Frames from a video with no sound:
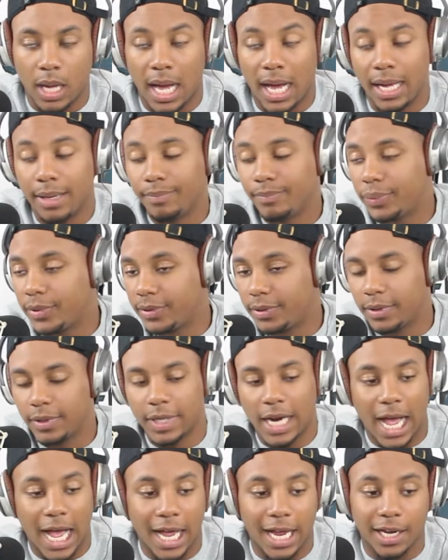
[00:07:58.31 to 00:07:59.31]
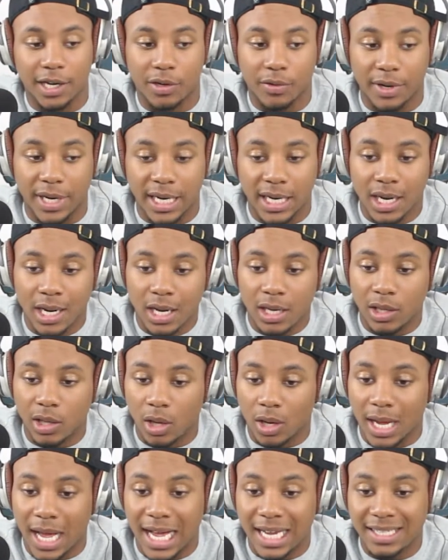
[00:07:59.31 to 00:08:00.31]
I agree.
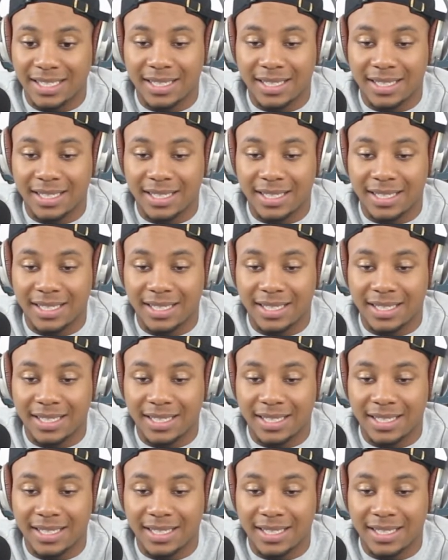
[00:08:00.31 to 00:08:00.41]
Look, I